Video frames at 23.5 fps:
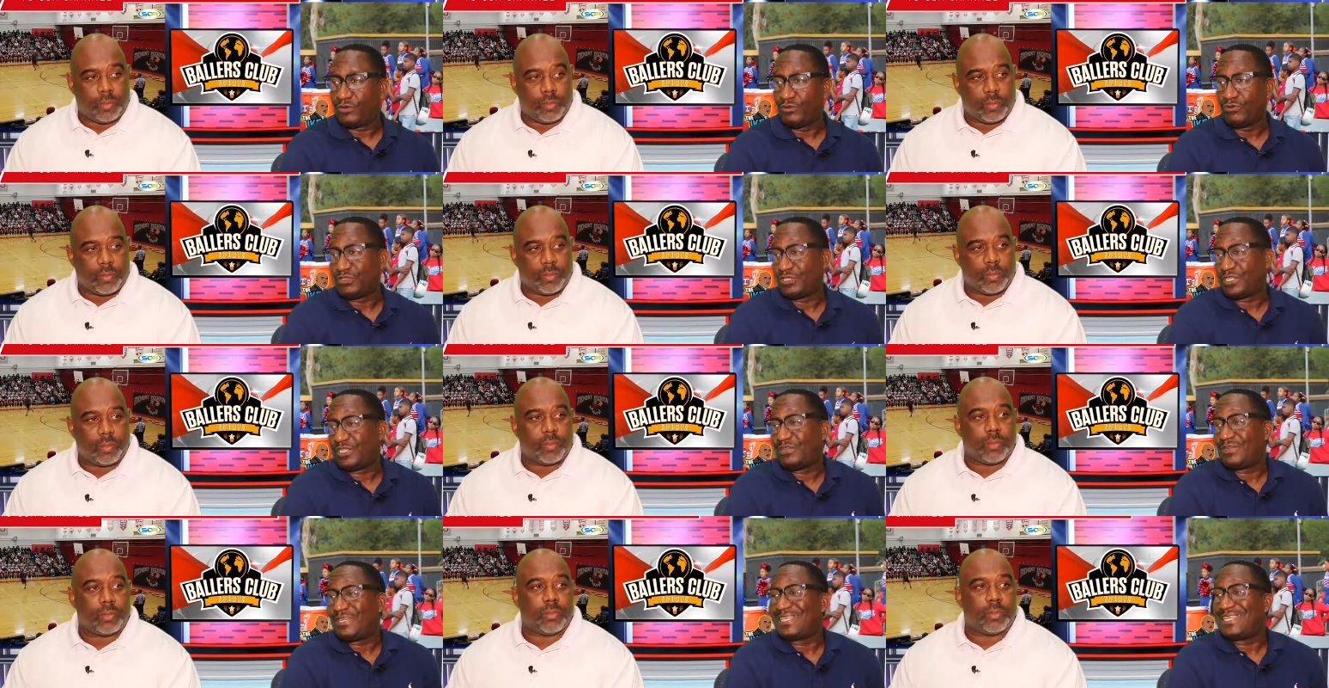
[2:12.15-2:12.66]
Speaker 1: you're
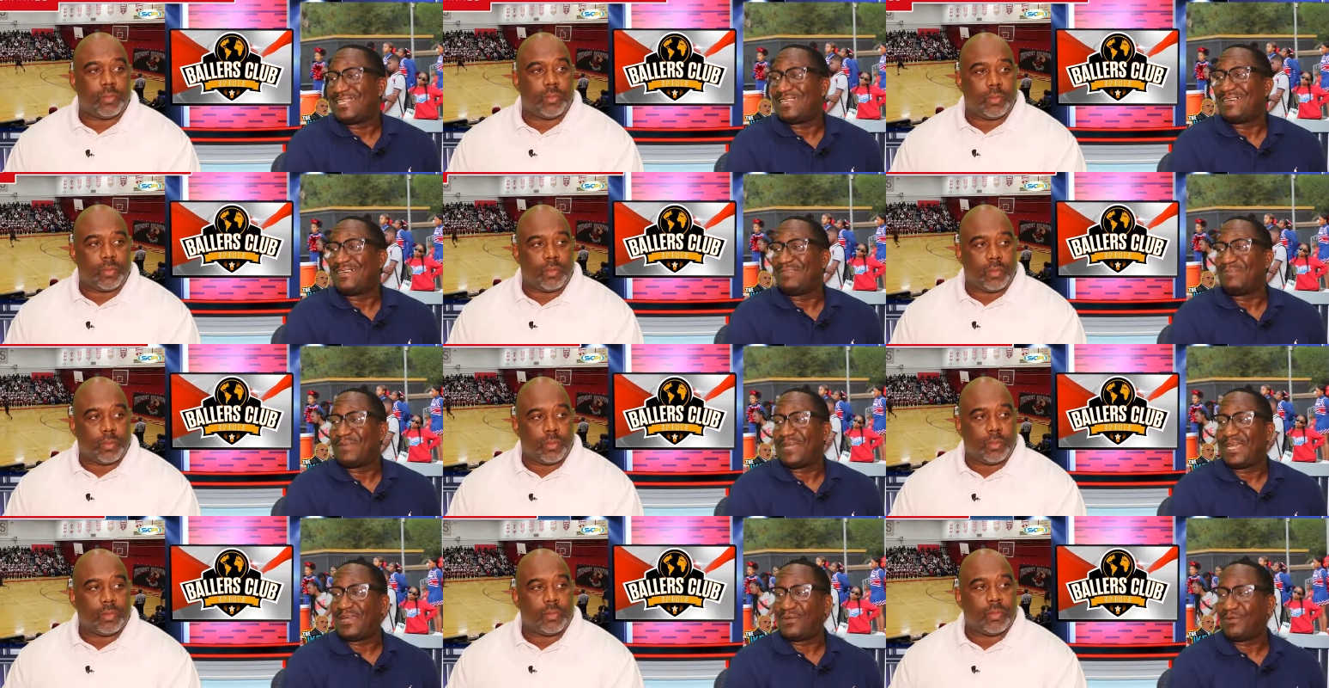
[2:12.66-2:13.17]
still a
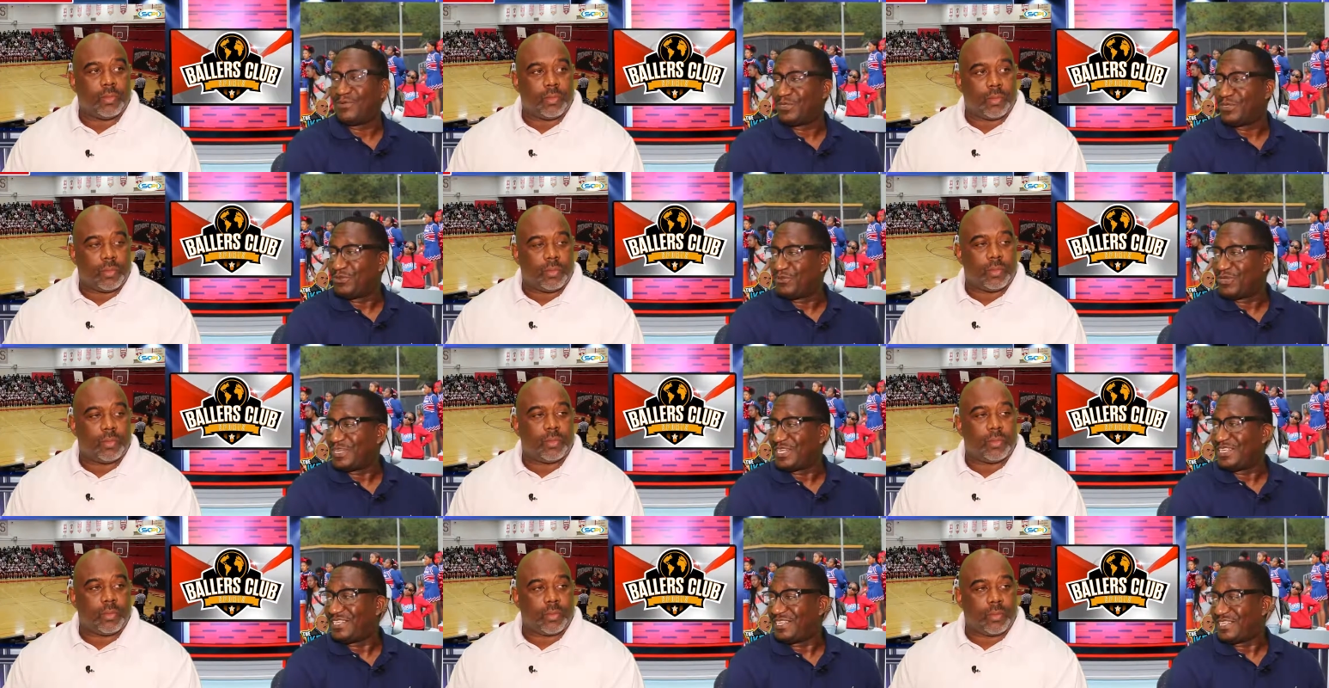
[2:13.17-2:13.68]
young man when
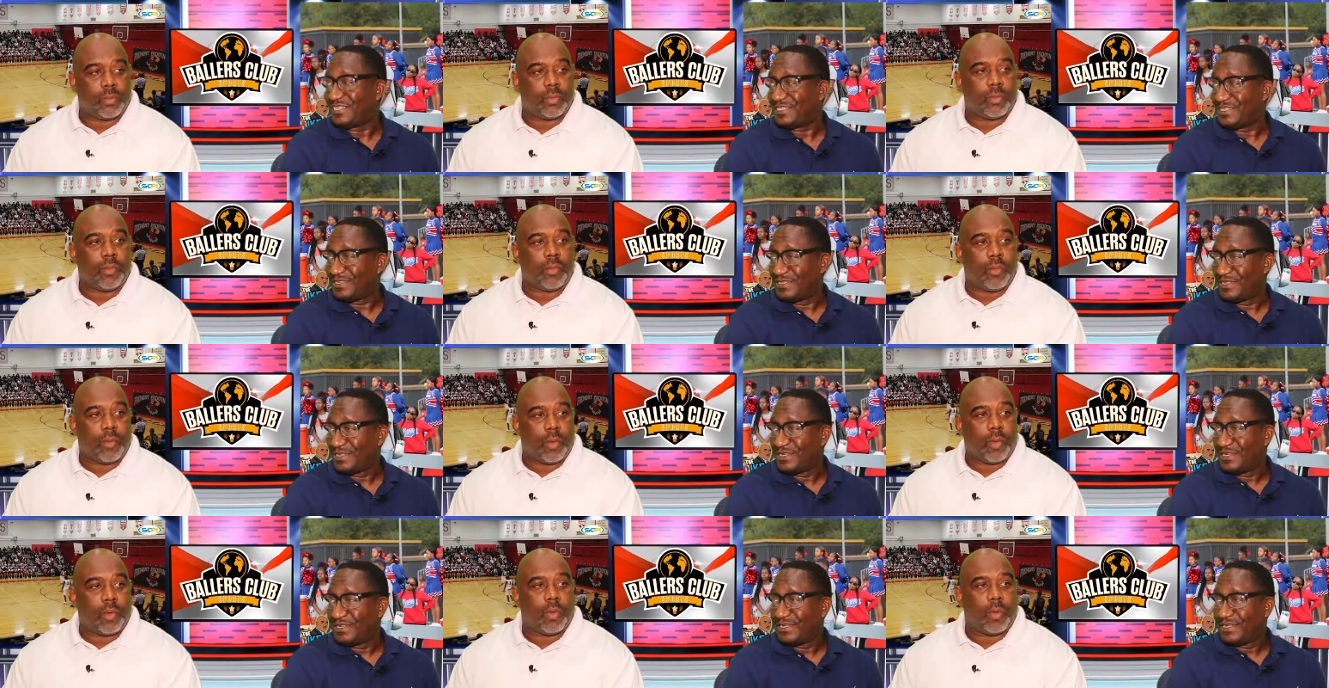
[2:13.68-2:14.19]
you're done.
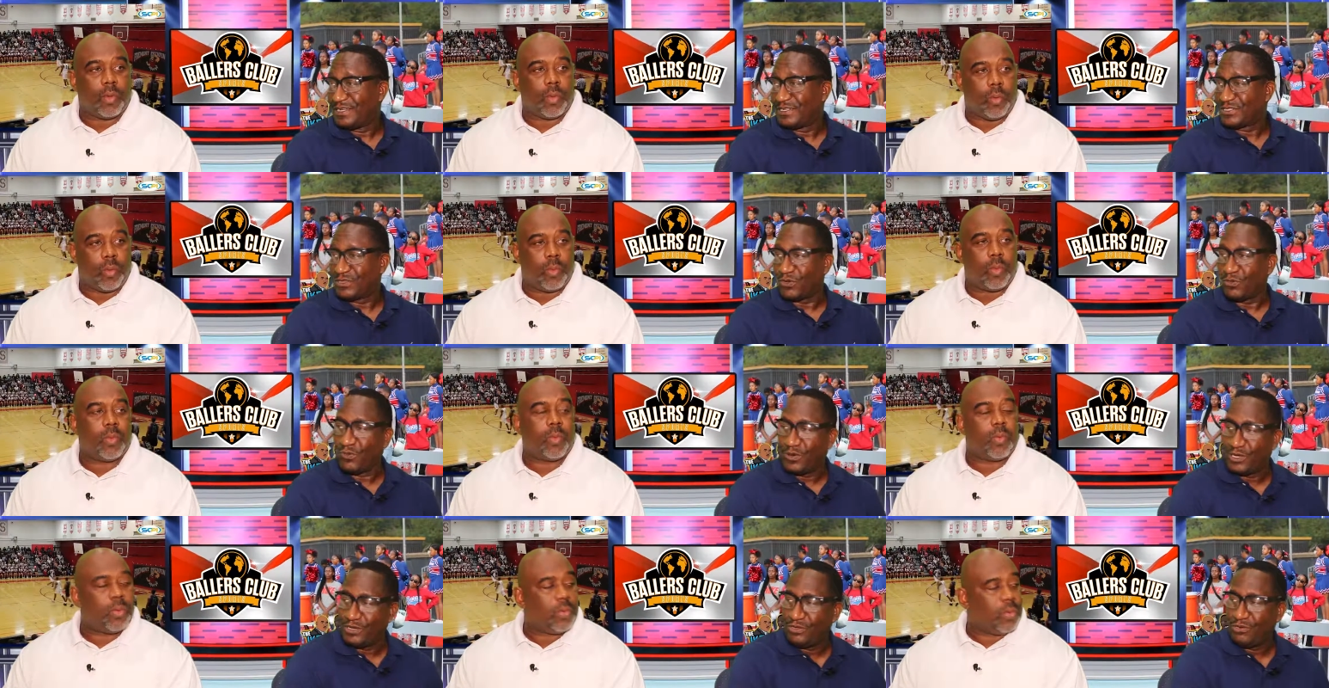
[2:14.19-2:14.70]
So
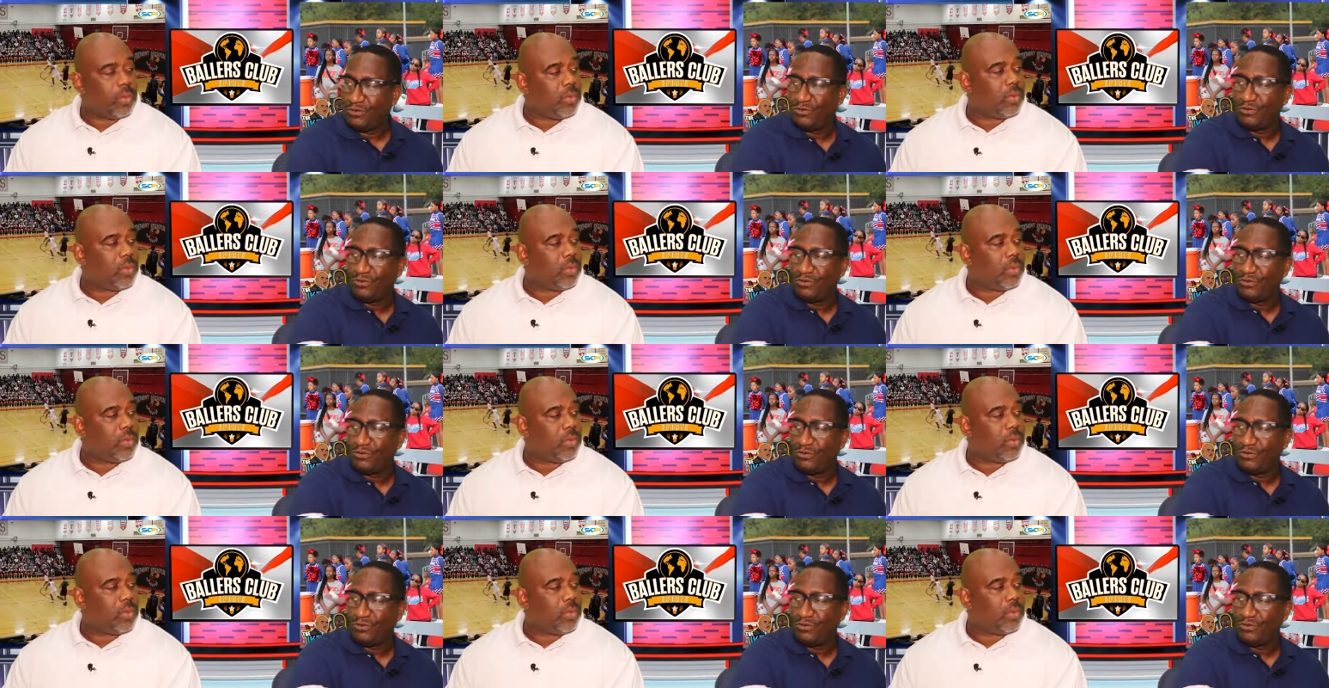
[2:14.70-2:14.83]
what are you